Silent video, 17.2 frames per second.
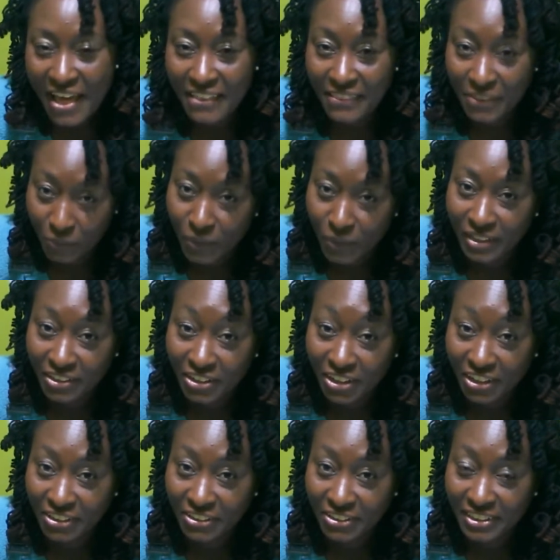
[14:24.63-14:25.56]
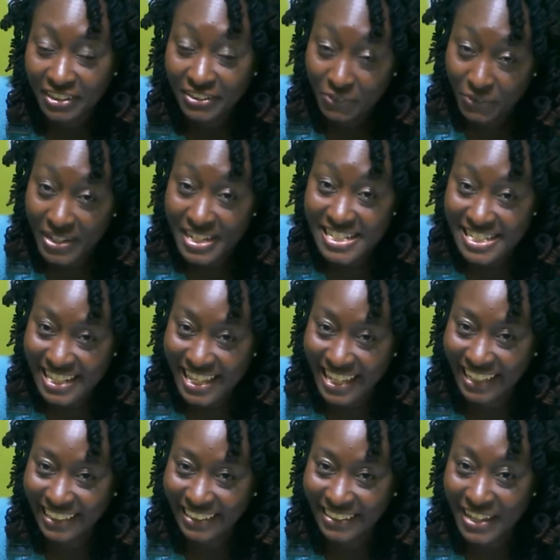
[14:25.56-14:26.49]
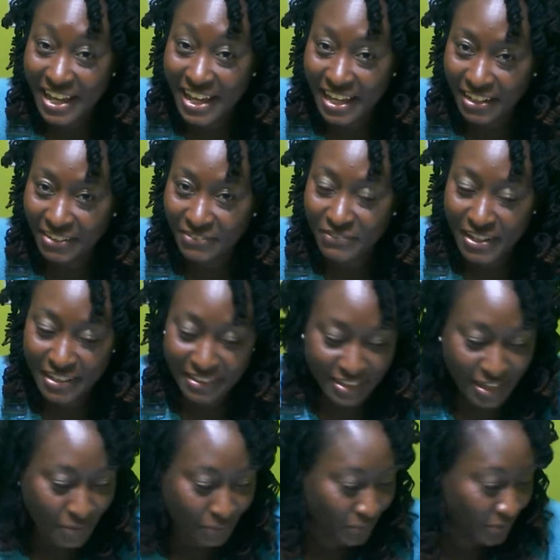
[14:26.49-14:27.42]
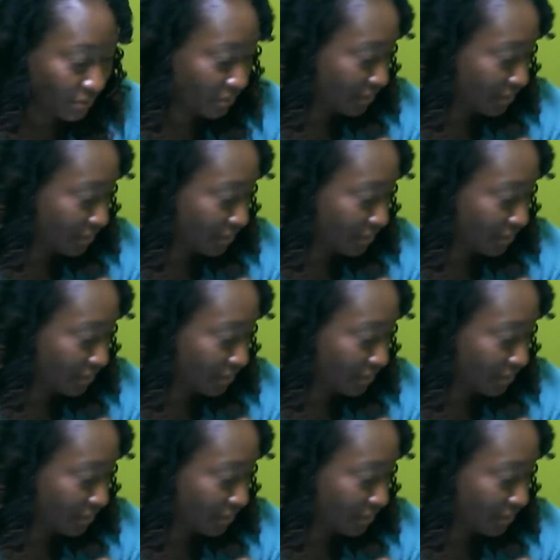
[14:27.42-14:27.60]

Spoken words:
The one color grayscale. I'll find that word